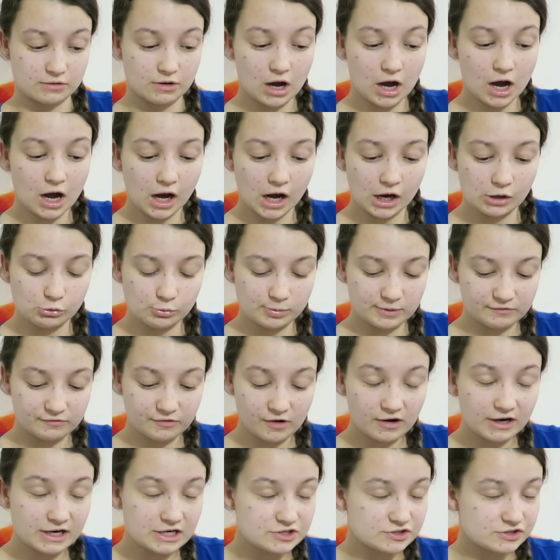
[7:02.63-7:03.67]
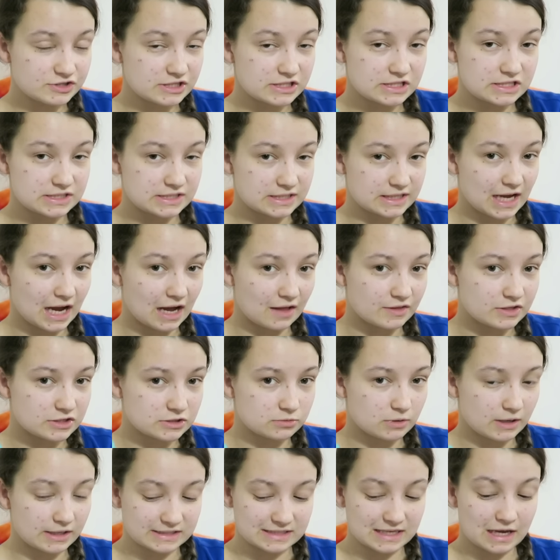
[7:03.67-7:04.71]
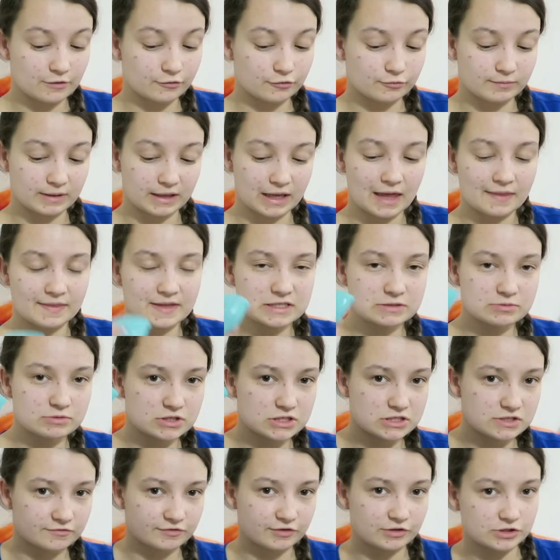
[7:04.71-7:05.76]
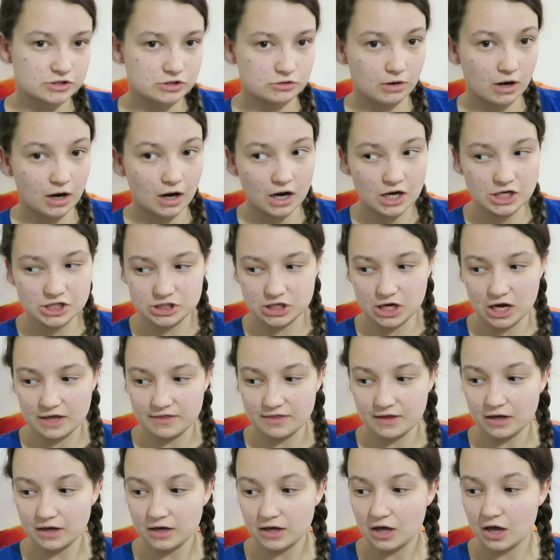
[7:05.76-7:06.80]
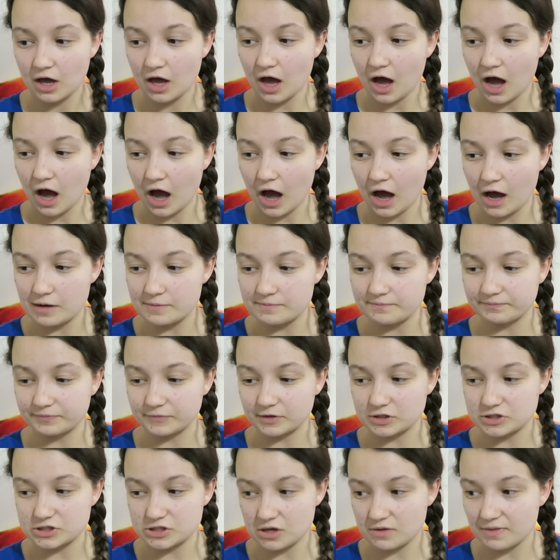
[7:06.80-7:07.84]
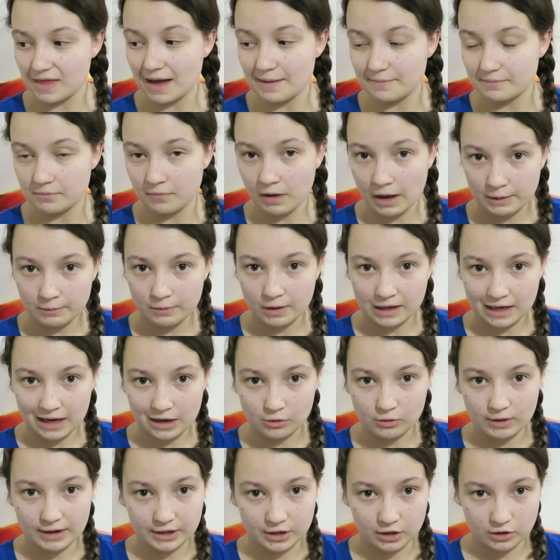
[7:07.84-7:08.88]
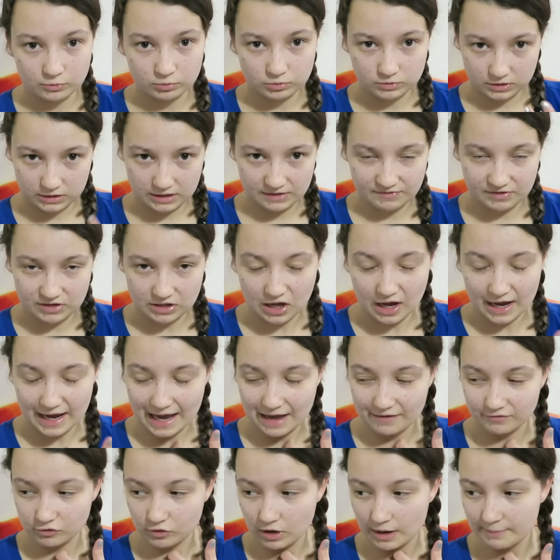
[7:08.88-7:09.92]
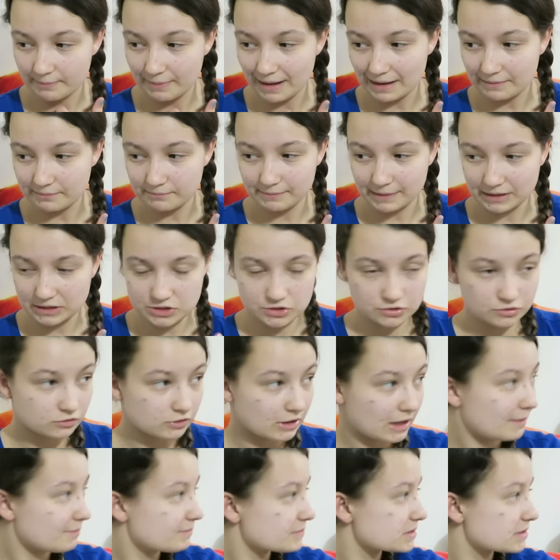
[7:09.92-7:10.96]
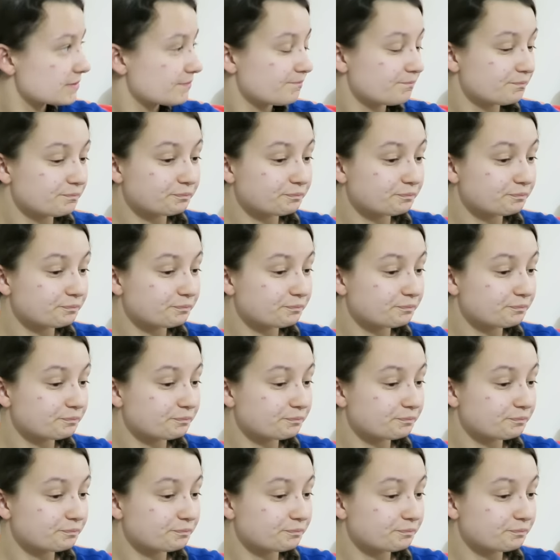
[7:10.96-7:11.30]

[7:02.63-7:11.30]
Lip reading: So I will be very interested to see how this works out for me. And this one doesn't feel too harsh either. So that might work out quite good, given that I have quite bad menstrual cramps.